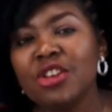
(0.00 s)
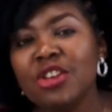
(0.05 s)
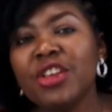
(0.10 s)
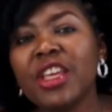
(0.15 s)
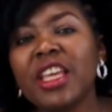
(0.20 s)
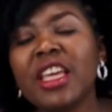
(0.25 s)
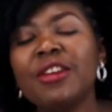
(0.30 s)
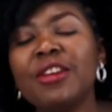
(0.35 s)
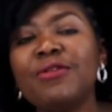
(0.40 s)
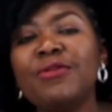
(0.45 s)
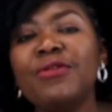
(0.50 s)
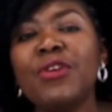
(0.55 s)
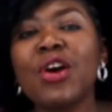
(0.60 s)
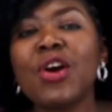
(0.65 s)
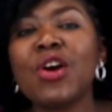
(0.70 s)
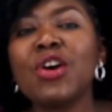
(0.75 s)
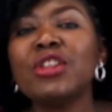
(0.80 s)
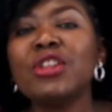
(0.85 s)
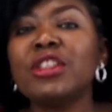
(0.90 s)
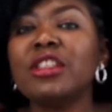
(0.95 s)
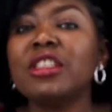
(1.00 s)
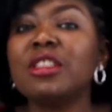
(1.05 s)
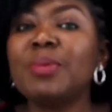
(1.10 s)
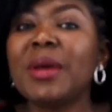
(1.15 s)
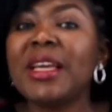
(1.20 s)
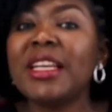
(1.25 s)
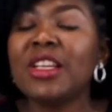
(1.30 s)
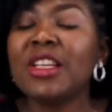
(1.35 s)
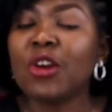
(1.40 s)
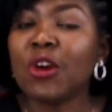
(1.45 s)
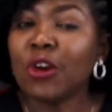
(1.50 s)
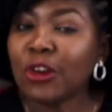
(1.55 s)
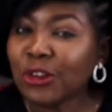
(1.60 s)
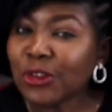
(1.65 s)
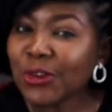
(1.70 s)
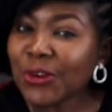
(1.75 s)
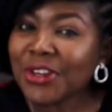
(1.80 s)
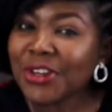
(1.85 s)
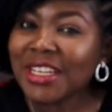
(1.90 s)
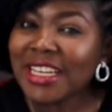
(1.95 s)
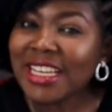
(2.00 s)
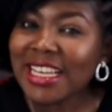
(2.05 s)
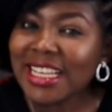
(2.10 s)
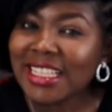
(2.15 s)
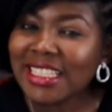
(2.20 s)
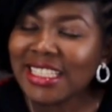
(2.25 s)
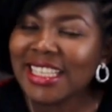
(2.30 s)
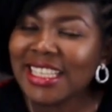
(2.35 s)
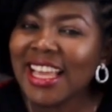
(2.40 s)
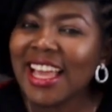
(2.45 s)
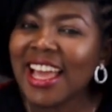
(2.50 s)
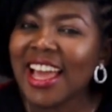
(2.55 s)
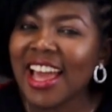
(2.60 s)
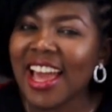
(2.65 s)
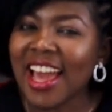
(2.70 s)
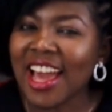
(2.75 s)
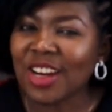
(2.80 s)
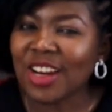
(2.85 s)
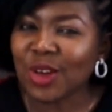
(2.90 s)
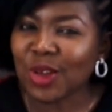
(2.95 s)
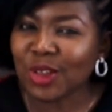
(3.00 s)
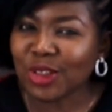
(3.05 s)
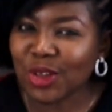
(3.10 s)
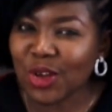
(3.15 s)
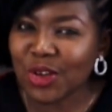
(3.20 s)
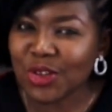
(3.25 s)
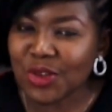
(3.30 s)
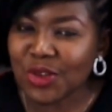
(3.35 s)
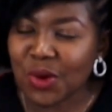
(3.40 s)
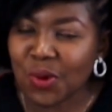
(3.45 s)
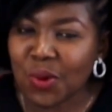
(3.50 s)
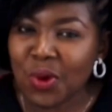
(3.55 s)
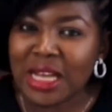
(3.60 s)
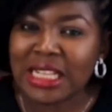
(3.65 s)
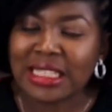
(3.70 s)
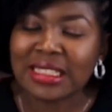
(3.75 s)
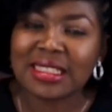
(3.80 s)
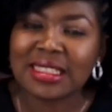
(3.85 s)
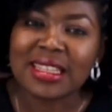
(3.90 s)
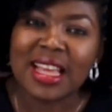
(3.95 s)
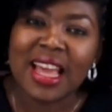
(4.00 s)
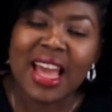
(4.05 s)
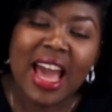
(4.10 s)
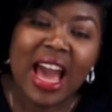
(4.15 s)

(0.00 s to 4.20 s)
you can focus on spending on your needs and not on your wants.